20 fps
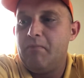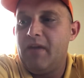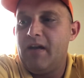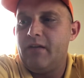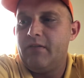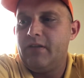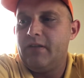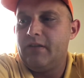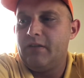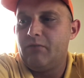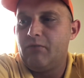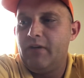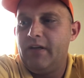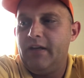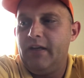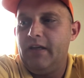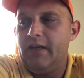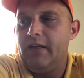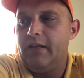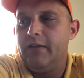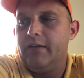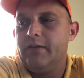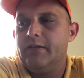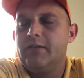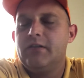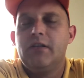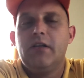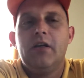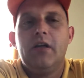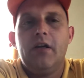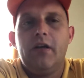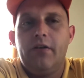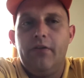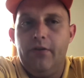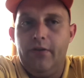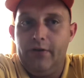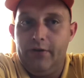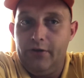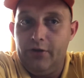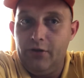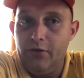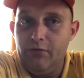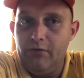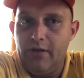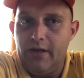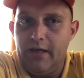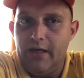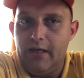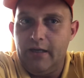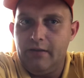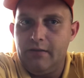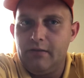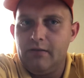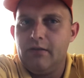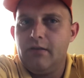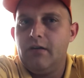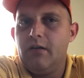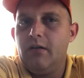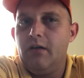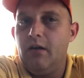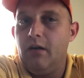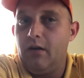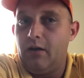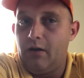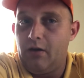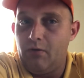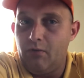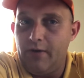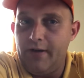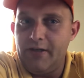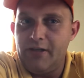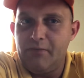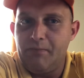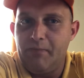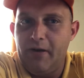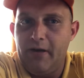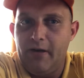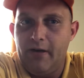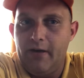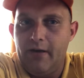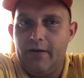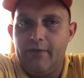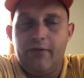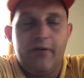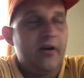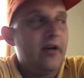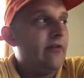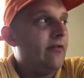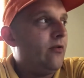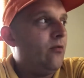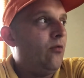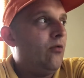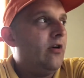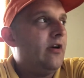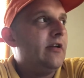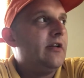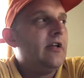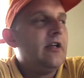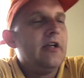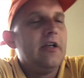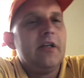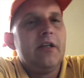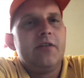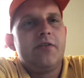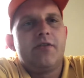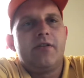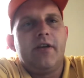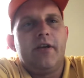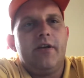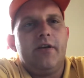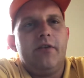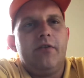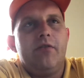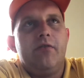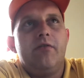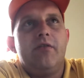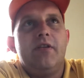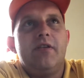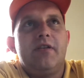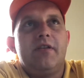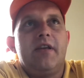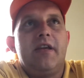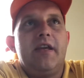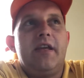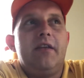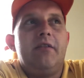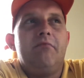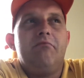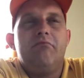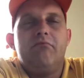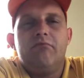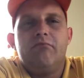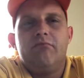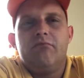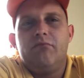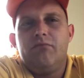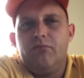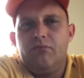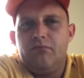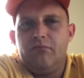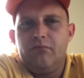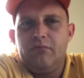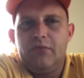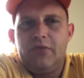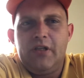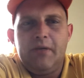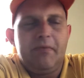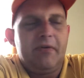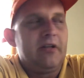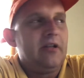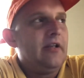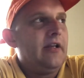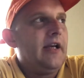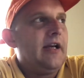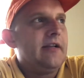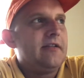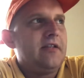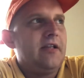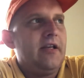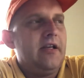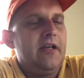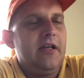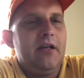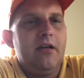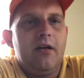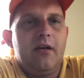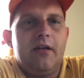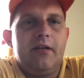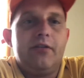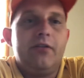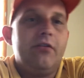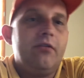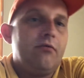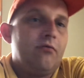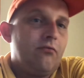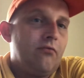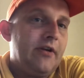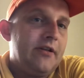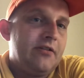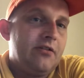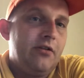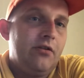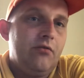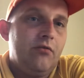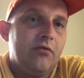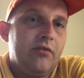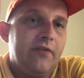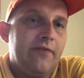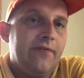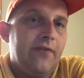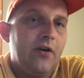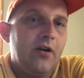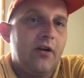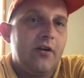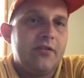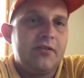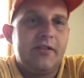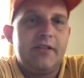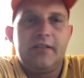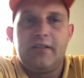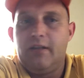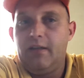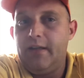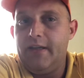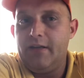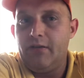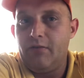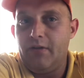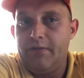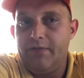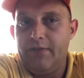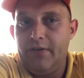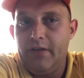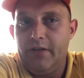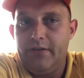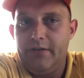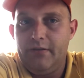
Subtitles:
that the rent is, the due date, a grace period if you're given one. So you say, typically I say rent's due on the 1st, it's late on the 5th.